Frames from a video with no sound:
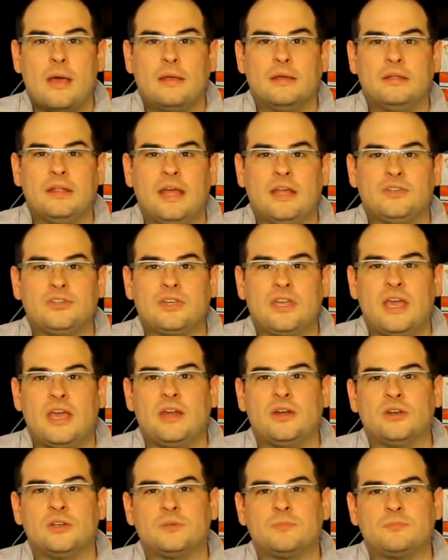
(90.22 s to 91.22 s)

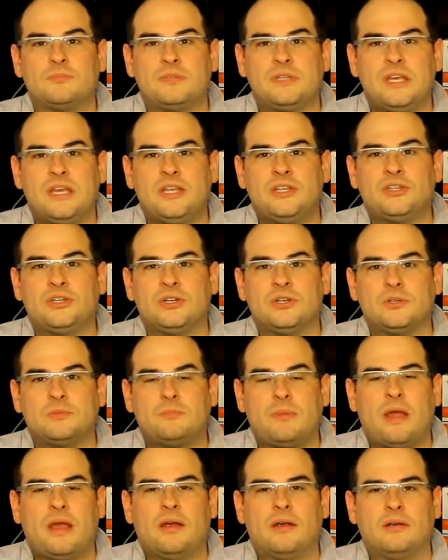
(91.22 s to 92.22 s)
educators, teachers,
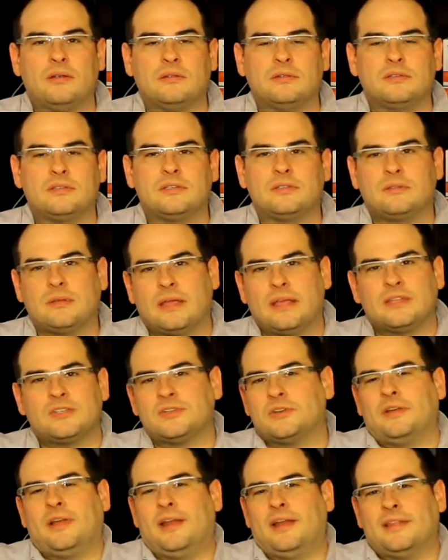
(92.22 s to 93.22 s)
parents. I guess
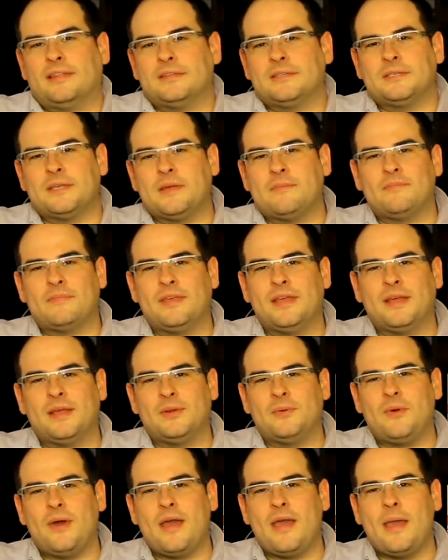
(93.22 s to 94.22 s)
they're kind of the same thing in
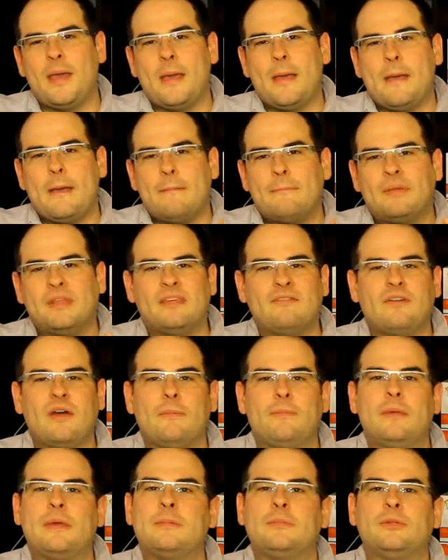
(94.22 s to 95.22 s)
a way, but they've
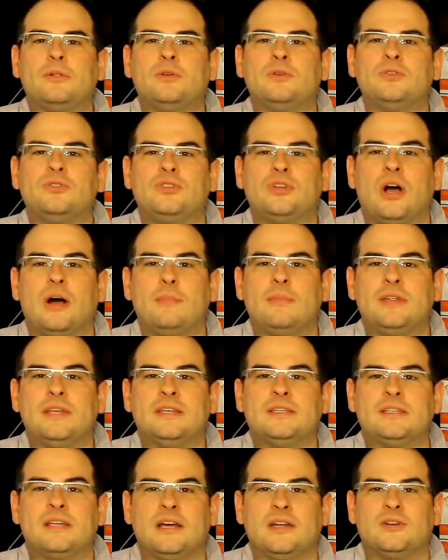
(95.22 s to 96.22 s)
got people whose job it
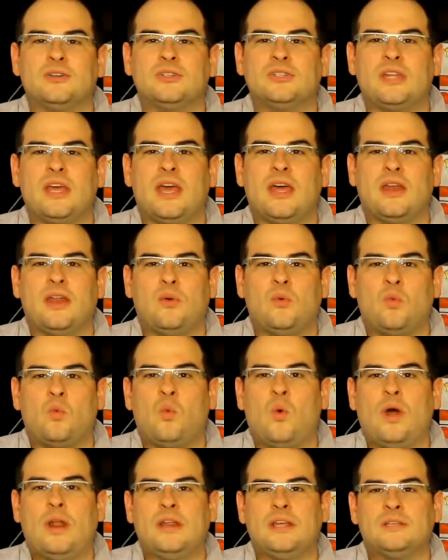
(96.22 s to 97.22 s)
is to understand
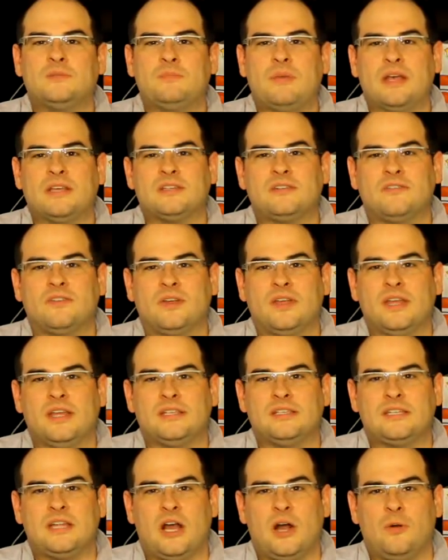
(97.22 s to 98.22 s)
what is best for
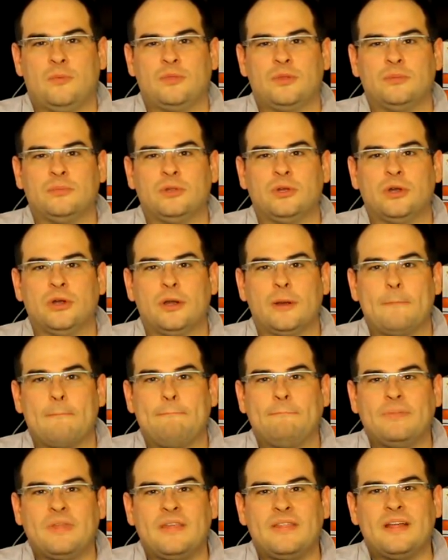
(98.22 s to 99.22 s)
kids to help them learn.
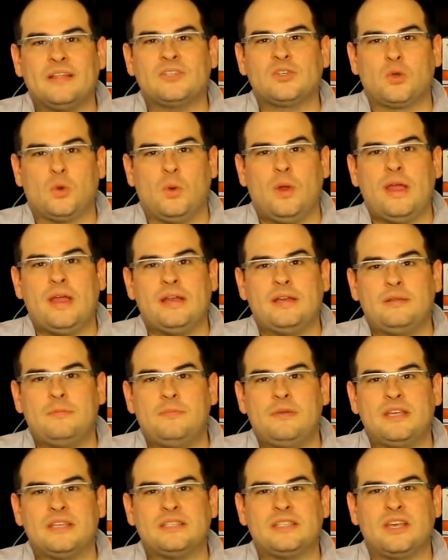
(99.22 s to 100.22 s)
And that's great
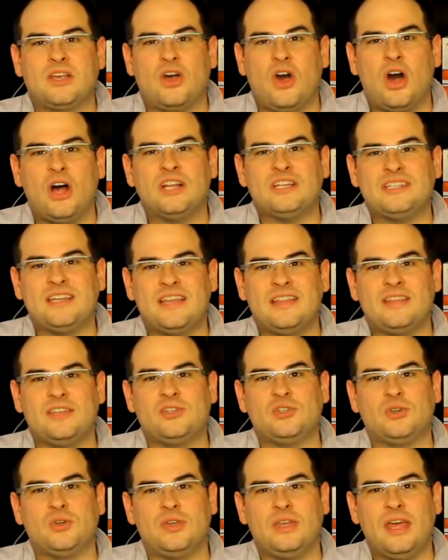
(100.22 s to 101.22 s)
because the content
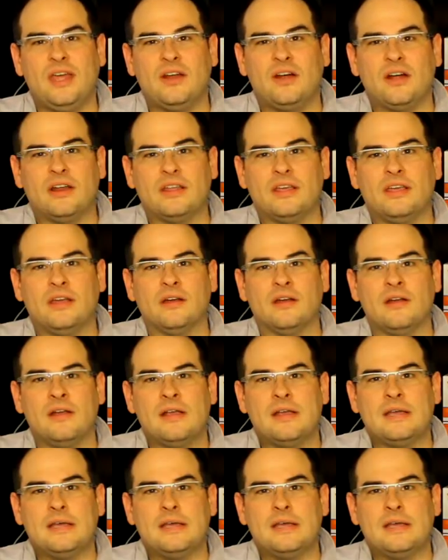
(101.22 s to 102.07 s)
that you'll get on here,